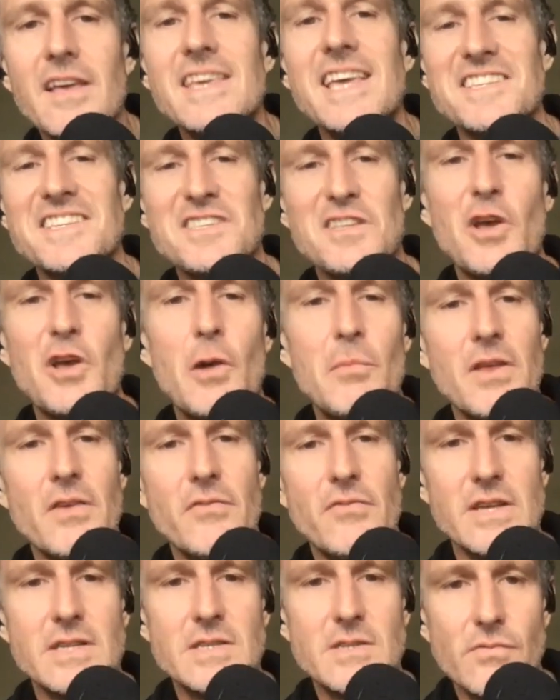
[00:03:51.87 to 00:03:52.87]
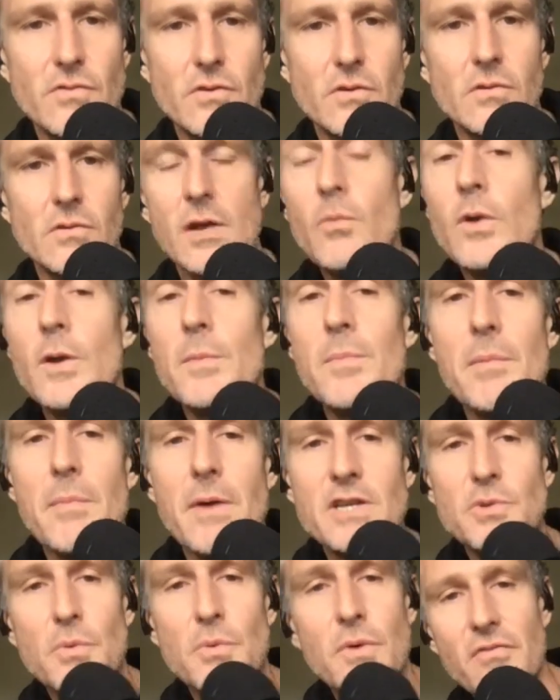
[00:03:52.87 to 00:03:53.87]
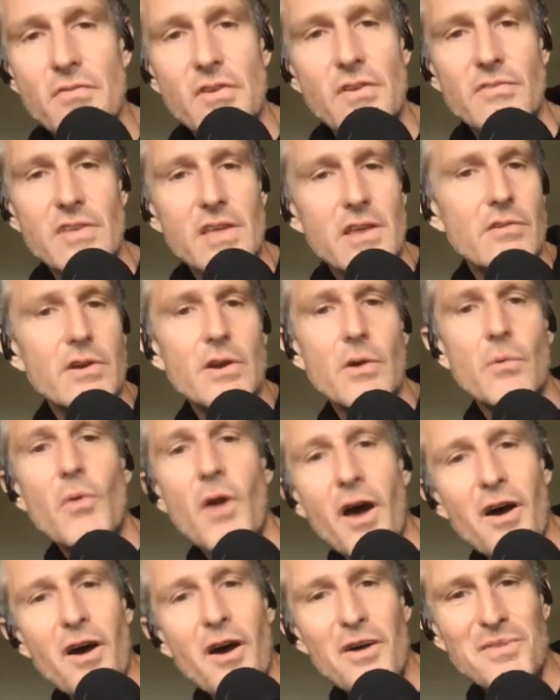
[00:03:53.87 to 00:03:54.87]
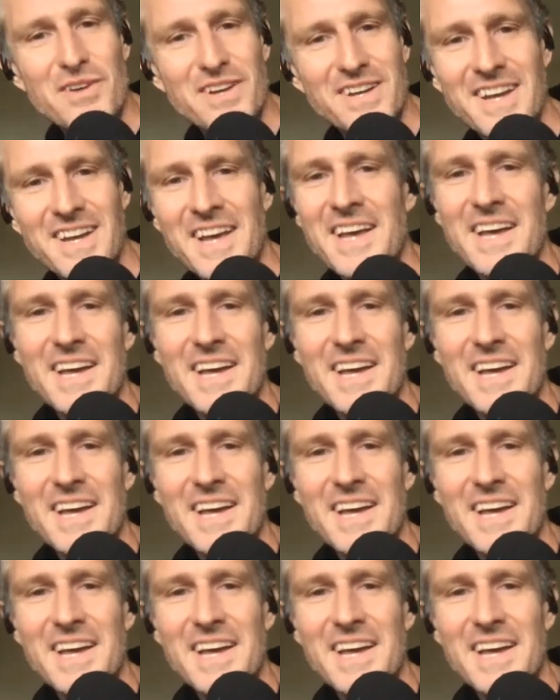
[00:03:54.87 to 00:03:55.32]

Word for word: yes, the comedy festival, it would have been my 25th year in a row, and